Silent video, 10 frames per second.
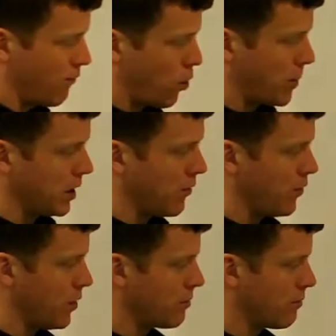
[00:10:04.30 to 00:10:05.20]
formula
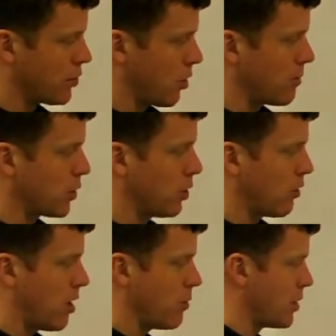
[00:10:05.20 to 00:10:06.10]
for sodium
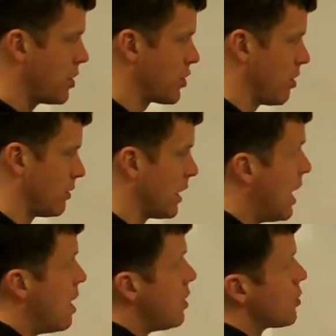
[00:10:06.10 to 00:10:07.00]
chloride, which is salt.
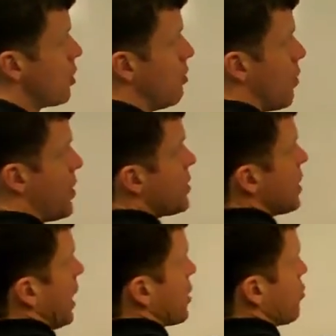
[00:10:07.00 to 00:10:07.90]
So this
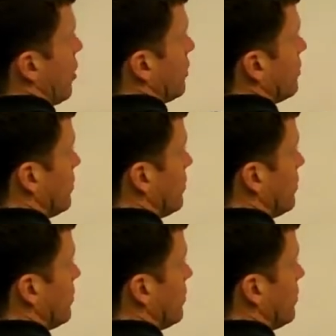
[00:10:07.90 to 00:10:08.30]
electron,